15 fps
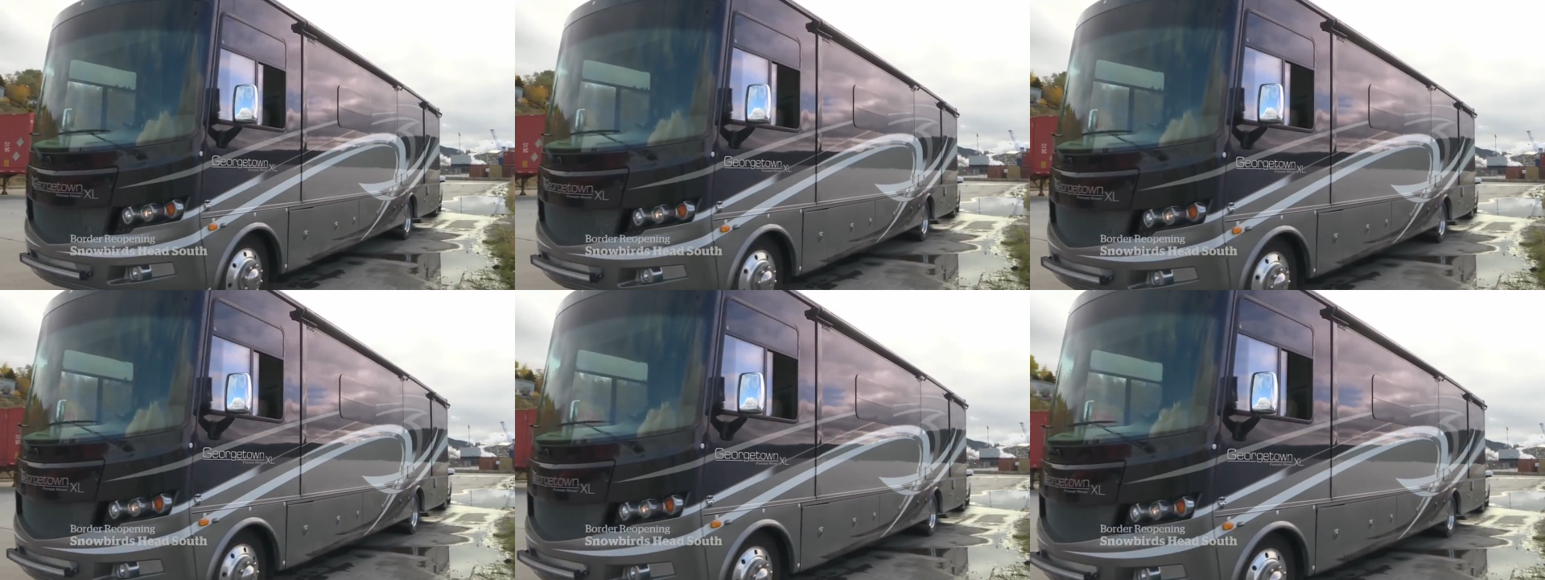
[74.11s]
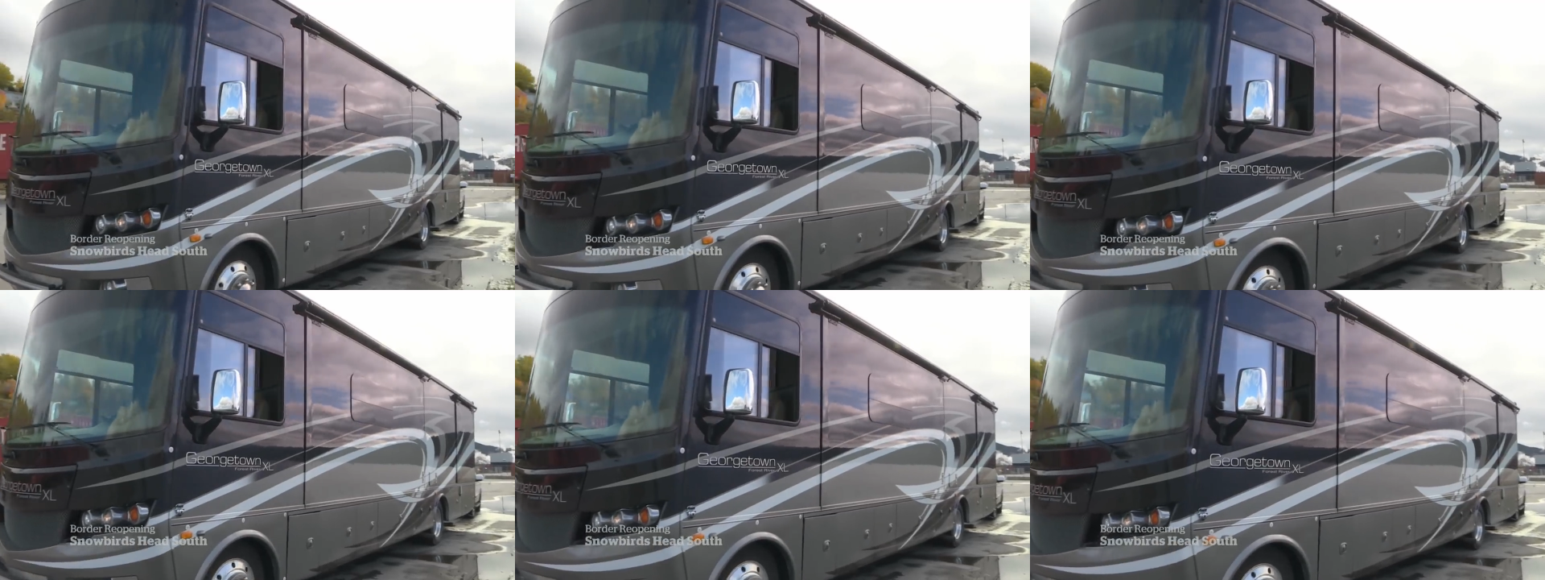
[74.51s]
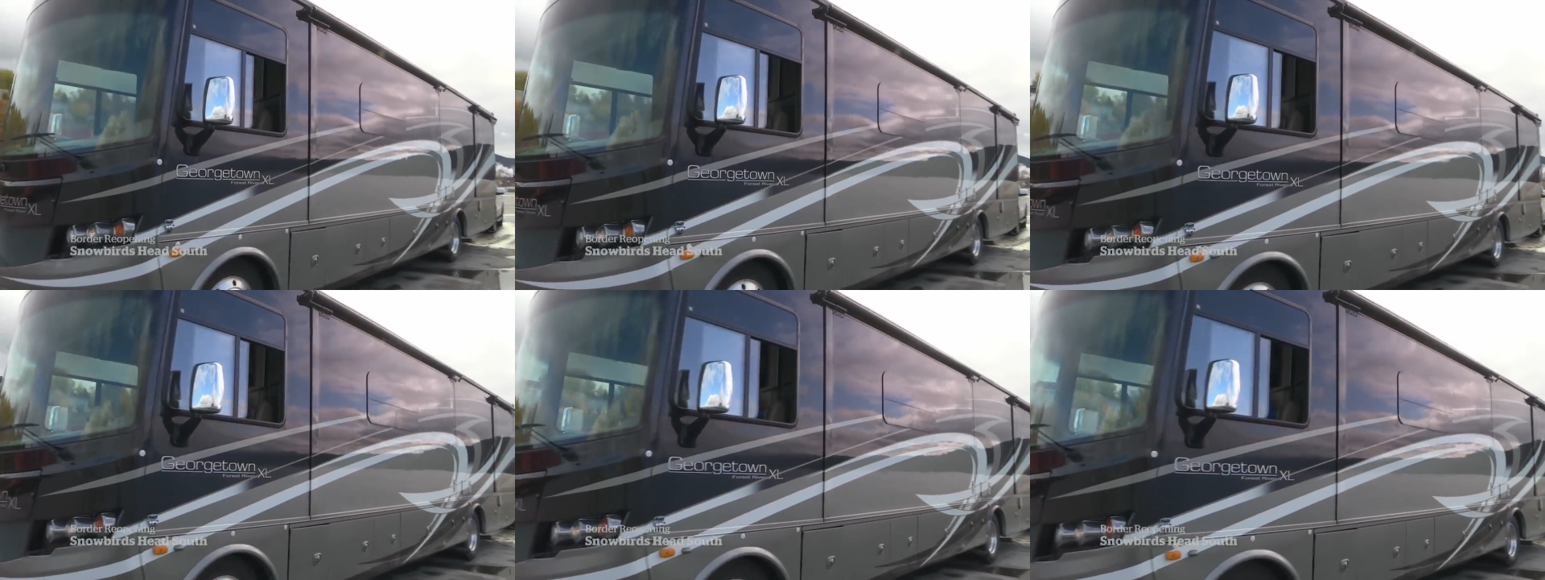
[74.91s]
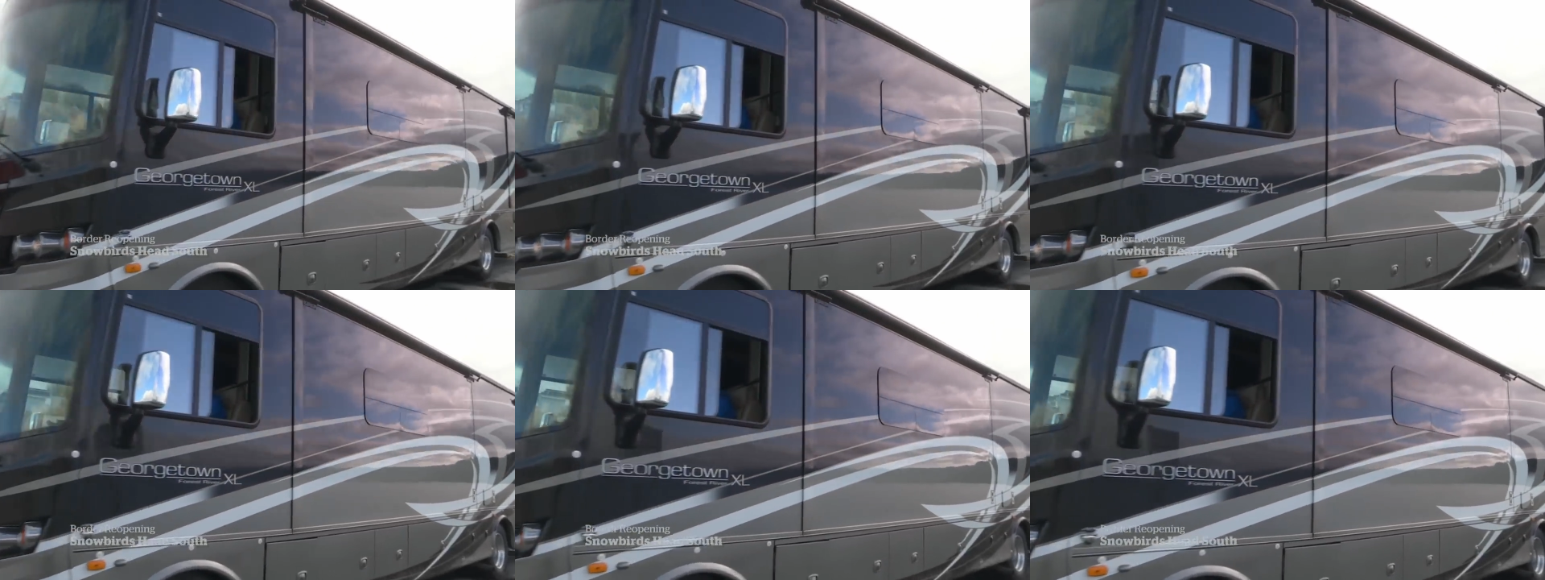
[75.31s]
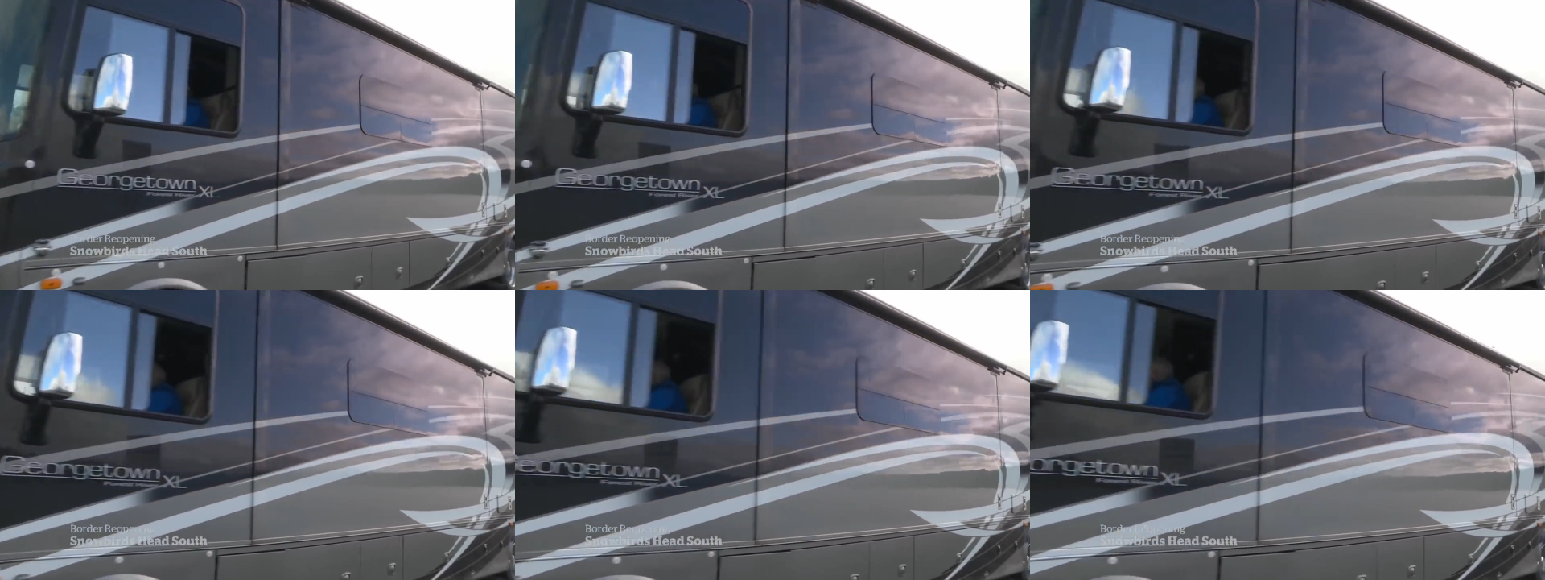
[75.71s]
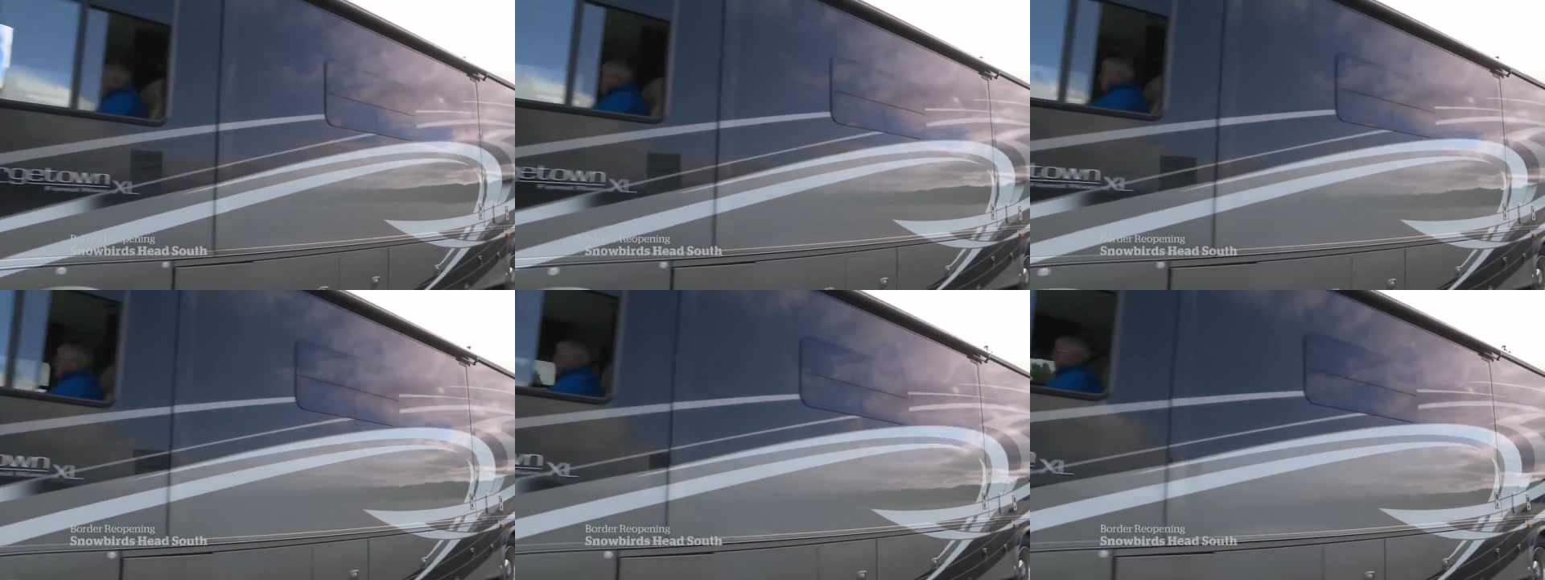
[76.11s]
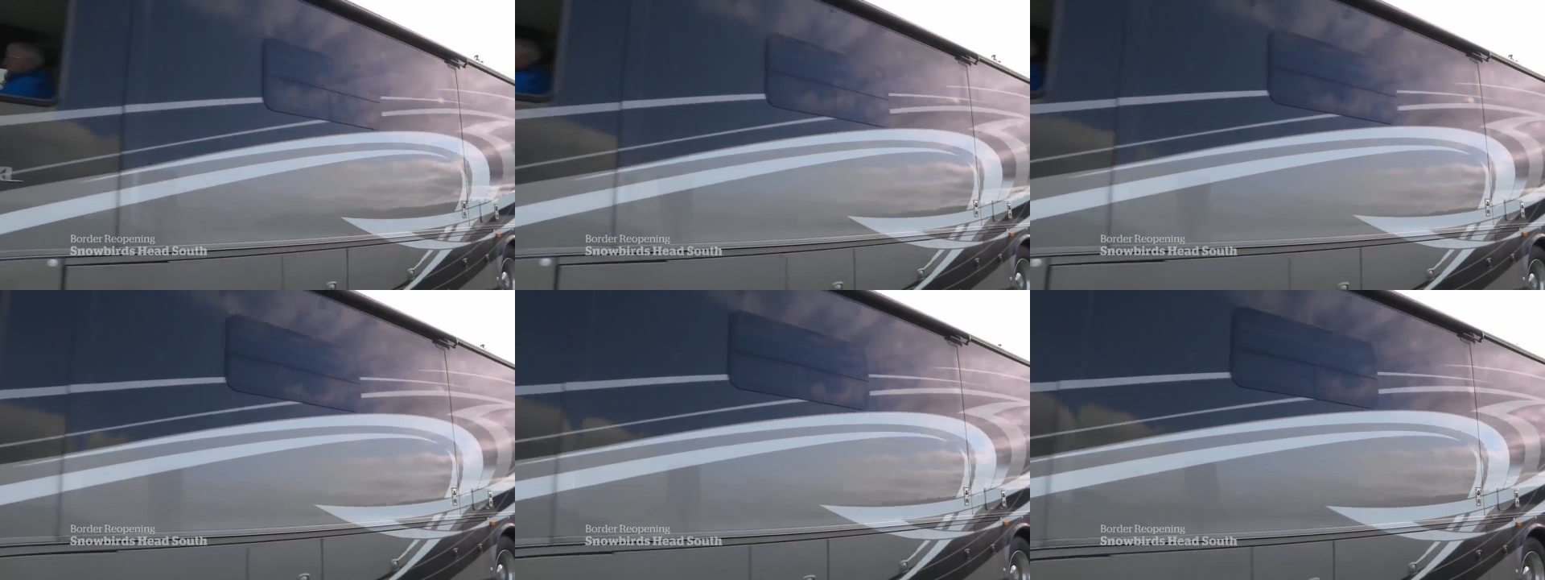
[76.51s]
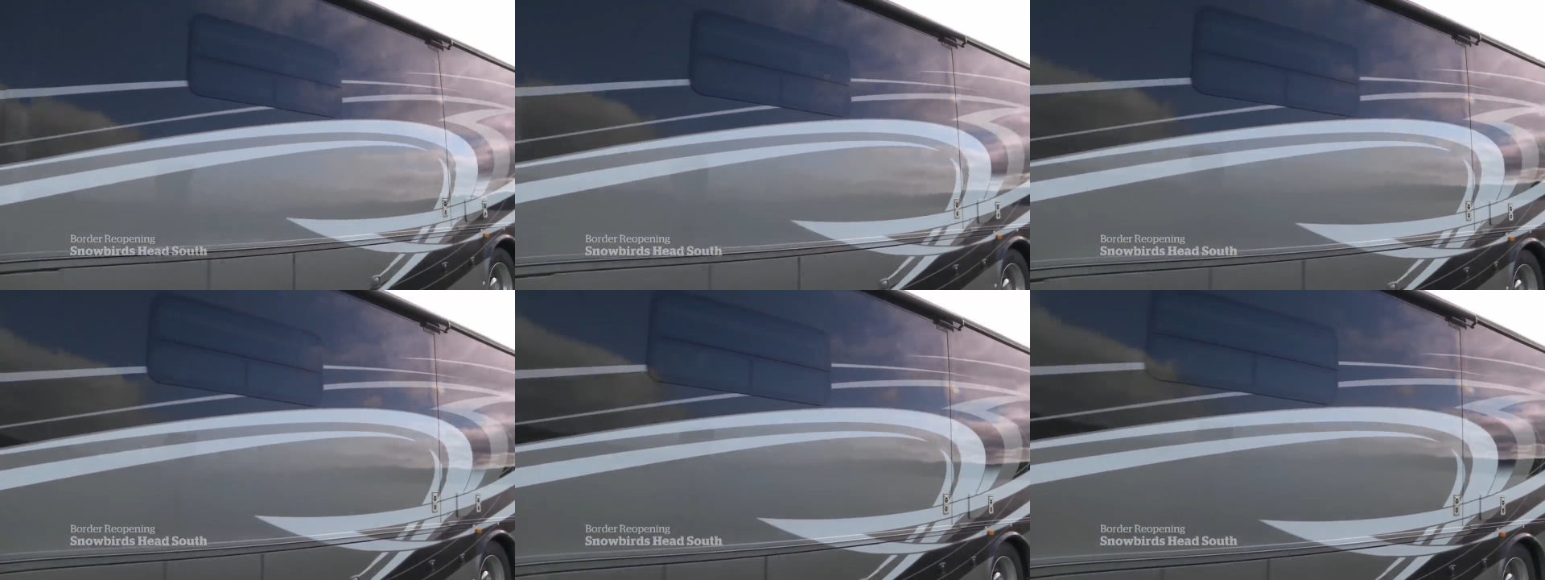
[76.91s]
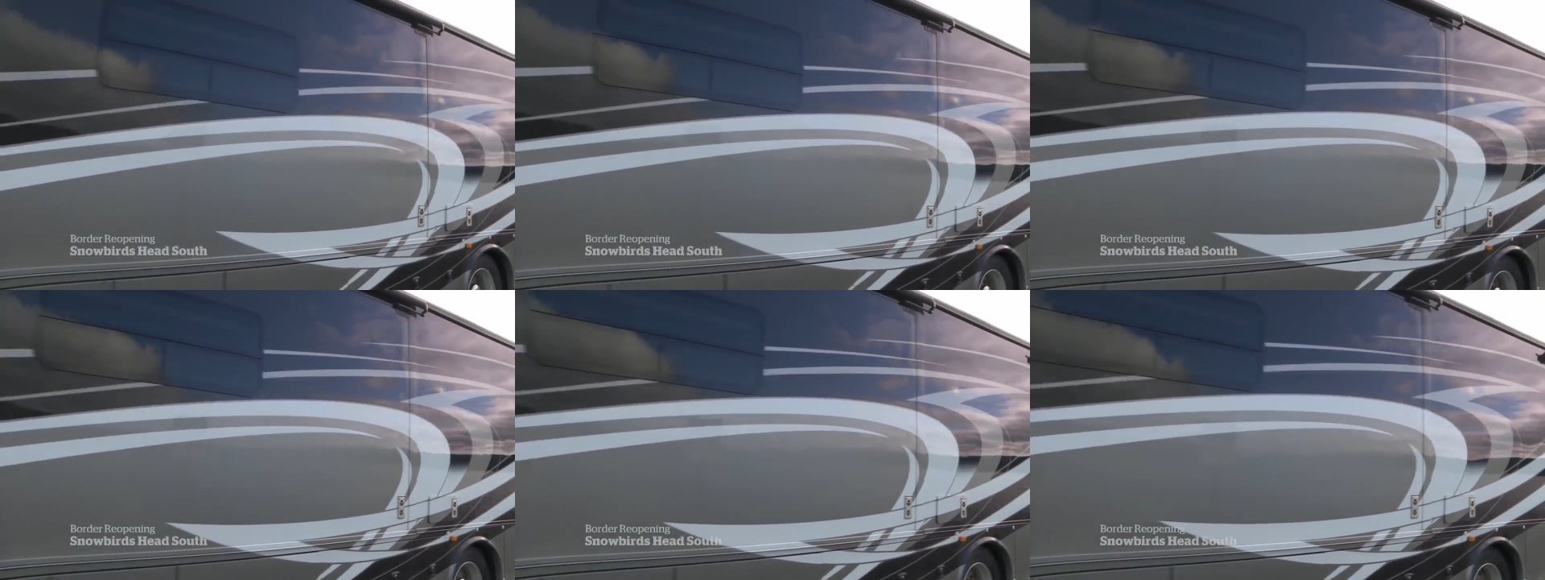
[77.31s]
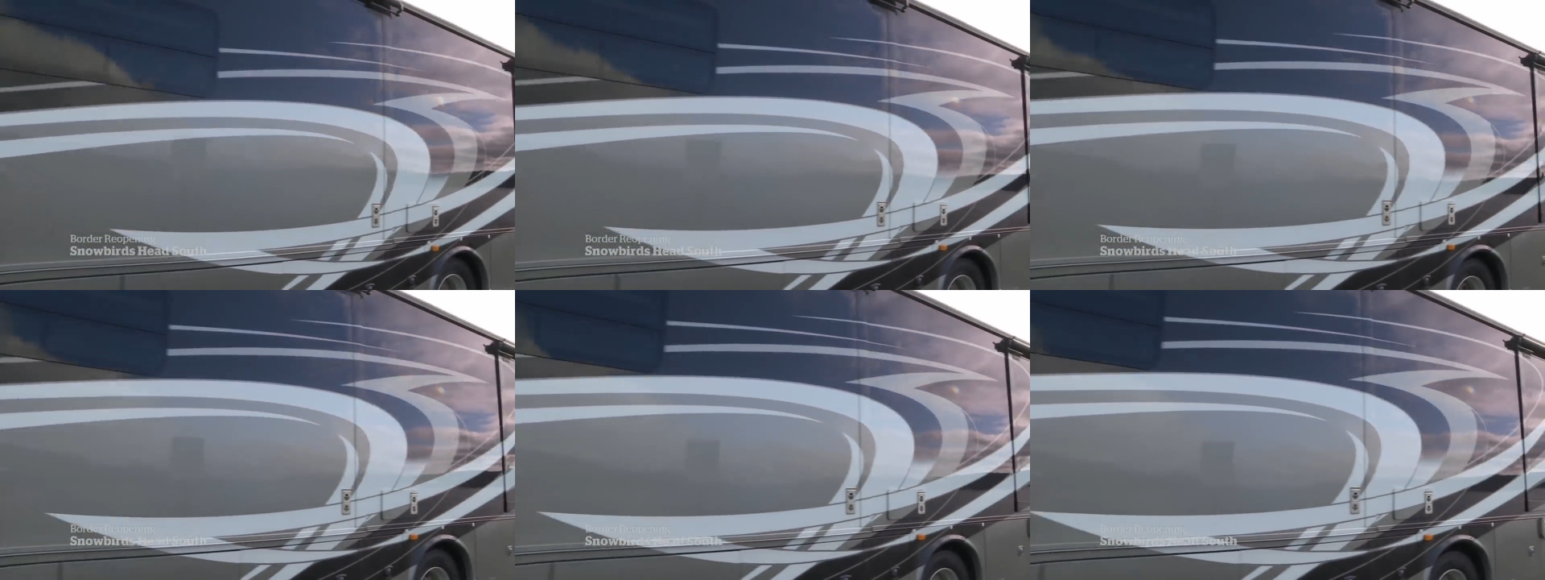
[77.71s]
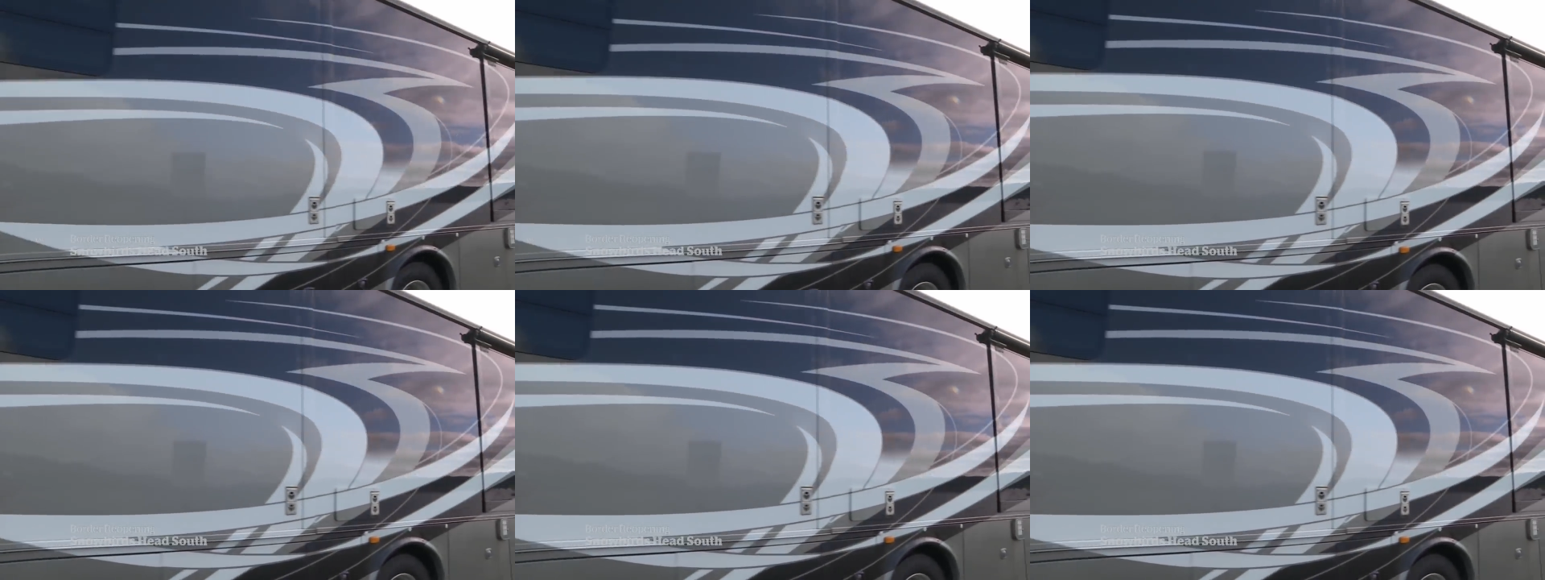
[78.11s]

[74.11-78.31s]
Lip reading: (no speaker visible)